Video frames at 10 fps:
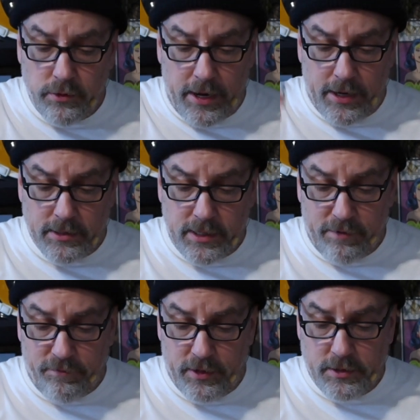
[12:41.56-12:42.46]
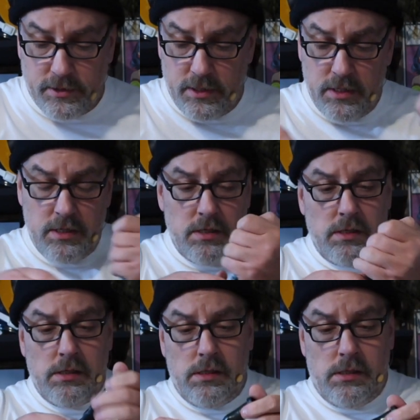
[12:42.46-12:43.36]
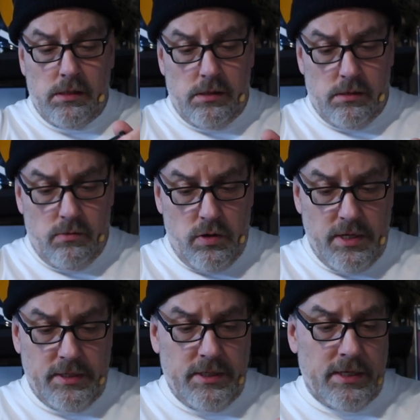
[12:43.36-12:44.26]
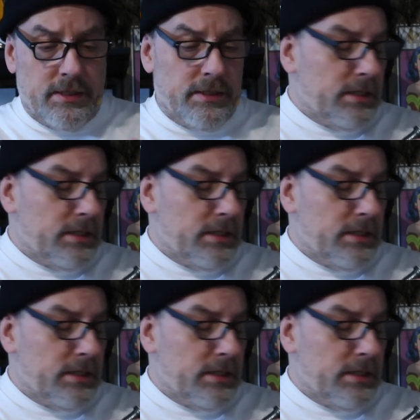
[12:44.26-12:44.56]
hands, not fists. What is this? Is